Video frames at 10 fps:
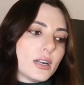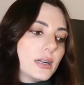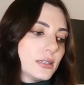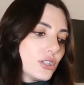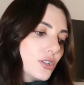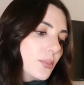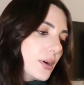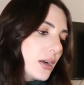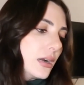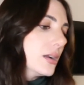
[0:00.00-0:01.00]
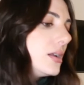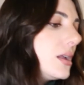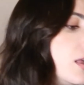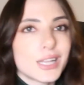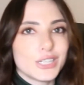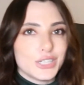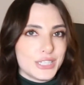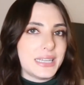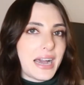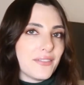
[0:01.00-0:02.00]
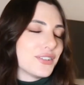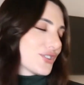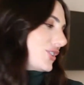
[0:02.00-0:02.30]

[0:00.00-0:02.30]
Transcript: are super good to have in your